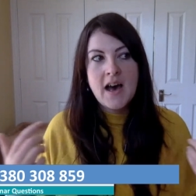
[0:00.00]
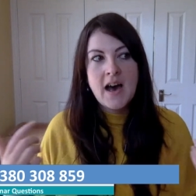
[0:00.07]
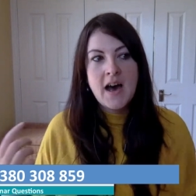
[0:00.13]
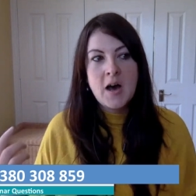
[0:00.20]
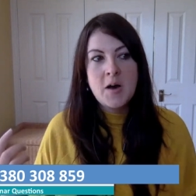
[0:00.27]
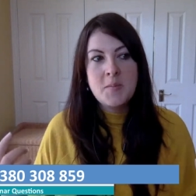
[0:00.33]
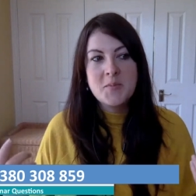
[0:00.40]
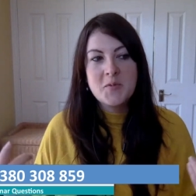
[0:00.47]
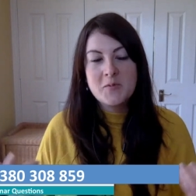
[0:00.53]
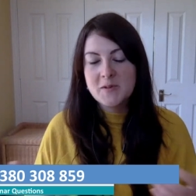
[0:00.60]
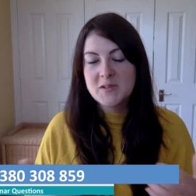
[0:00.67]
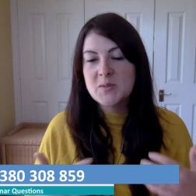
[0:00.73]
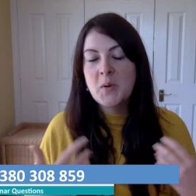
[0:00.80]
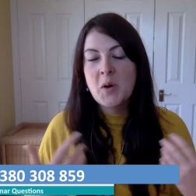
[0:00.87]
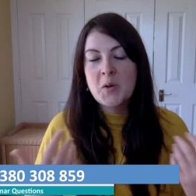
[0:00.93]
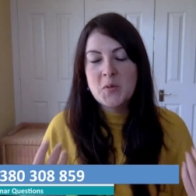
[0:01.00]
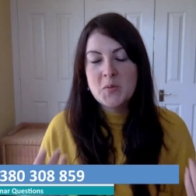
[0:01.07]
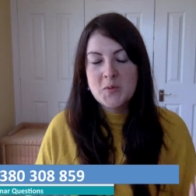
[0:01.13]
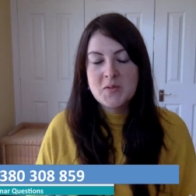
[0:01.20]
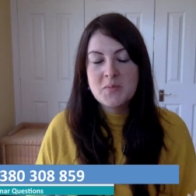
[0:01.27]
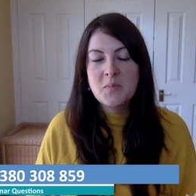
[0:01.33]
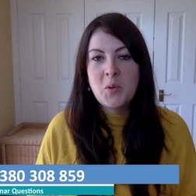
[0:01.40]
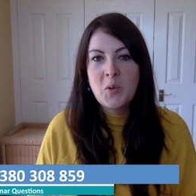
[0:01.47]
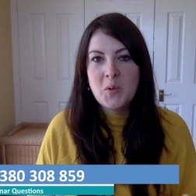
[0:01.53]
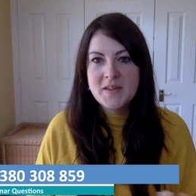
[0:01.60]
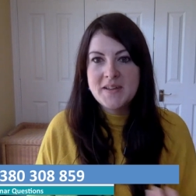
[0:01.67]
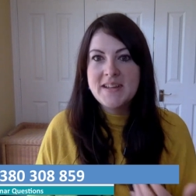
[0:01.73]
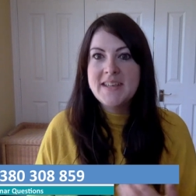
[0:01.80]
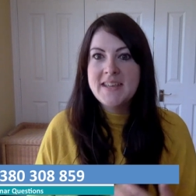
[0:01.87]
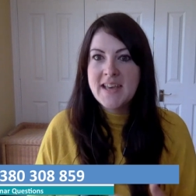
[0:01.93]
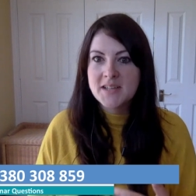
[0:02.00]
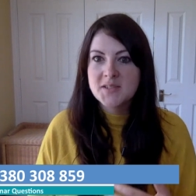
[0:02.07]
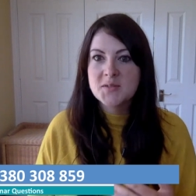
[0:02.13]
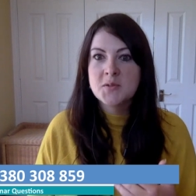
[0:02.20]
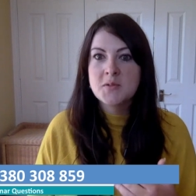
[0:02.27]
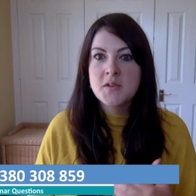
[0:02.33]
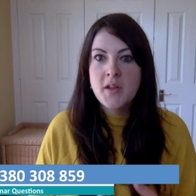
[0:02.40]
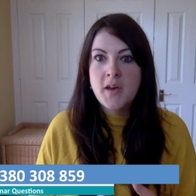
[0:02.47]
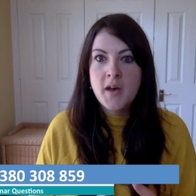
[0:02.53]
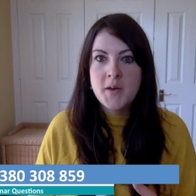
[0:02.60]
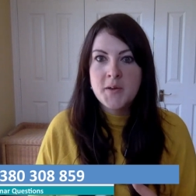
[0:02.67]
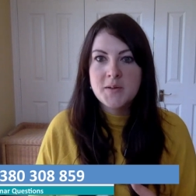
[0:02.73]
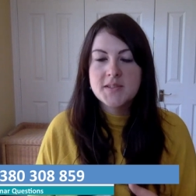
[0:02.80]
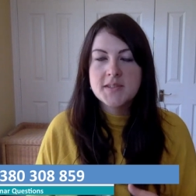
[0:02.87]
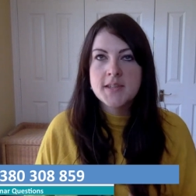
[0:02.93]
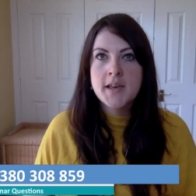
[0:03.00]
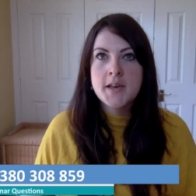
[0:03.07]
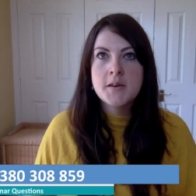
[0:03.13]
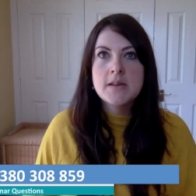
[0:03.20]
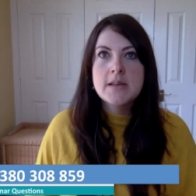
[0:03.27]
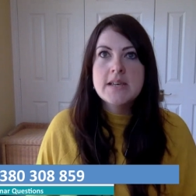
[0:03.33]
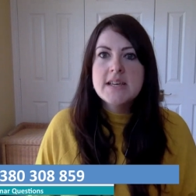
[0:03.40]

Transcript: um, respond with more than a yes or a no. So.